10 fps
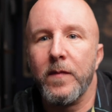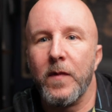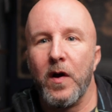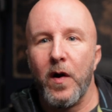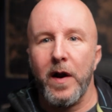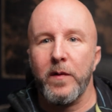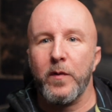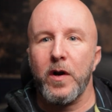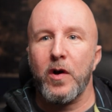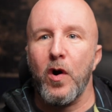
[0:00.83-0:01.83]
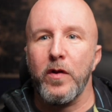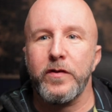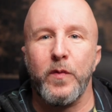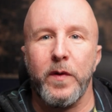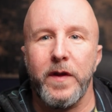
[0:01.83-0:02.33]
All right, we're going to call
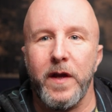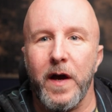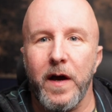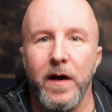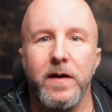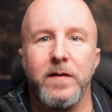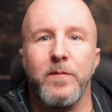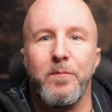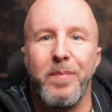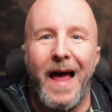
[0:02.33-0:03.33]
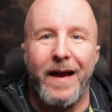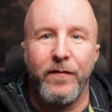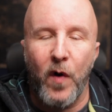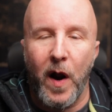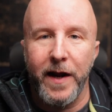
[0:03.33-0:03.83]
this one the Black
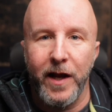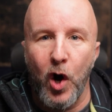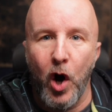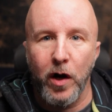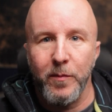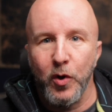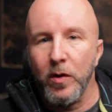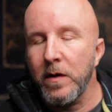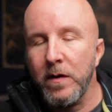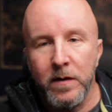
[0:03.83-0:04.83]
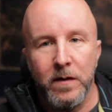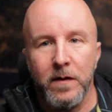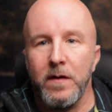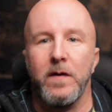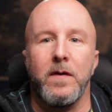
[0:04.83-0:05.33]
Friday Audible.
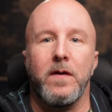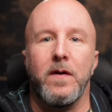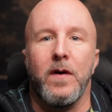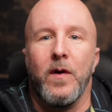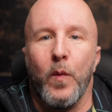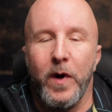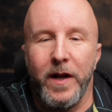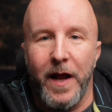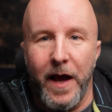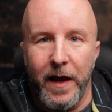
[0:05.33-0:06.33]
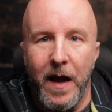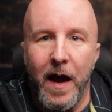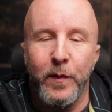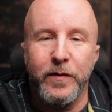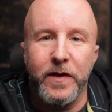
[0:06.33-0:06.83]
What a day.
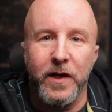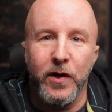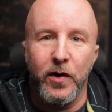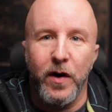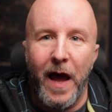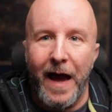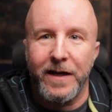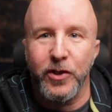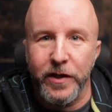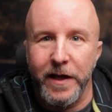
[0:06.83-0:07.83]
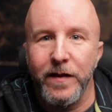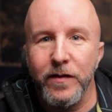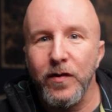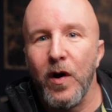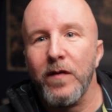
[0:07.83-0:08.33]
I was here actually in
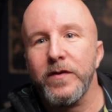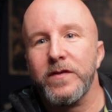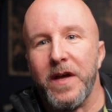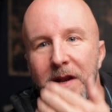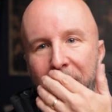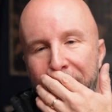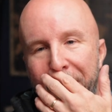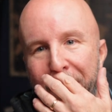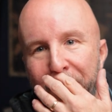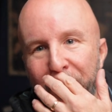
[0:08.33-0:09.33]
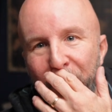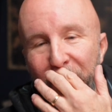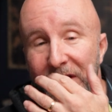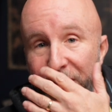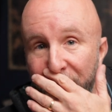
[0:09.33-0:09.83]
this office at 9 a.m.
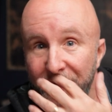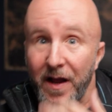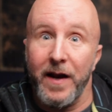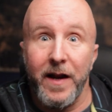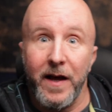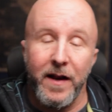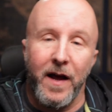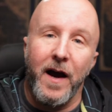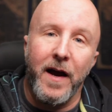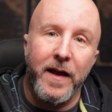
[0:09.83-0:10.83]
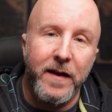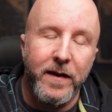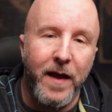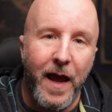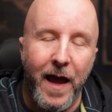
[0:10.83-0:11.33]
doing the 9 at
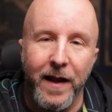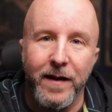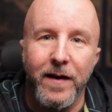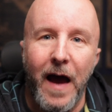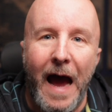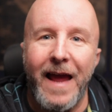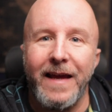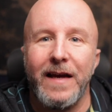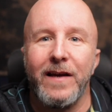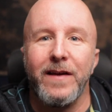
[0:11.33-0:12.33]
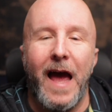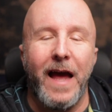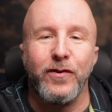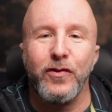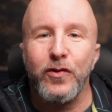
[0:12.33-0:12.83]
9, and I
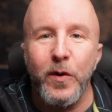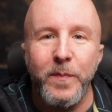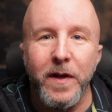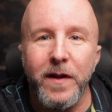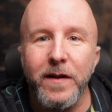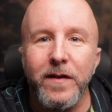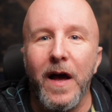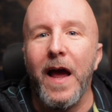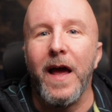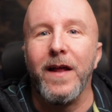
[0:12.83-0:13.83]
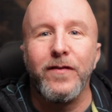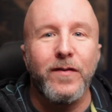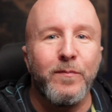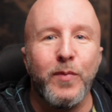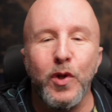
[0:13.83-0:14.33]
had scripted it. I had
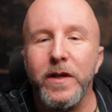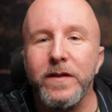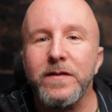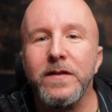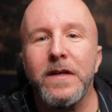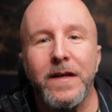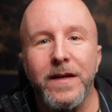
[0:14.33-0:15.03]
some bullets.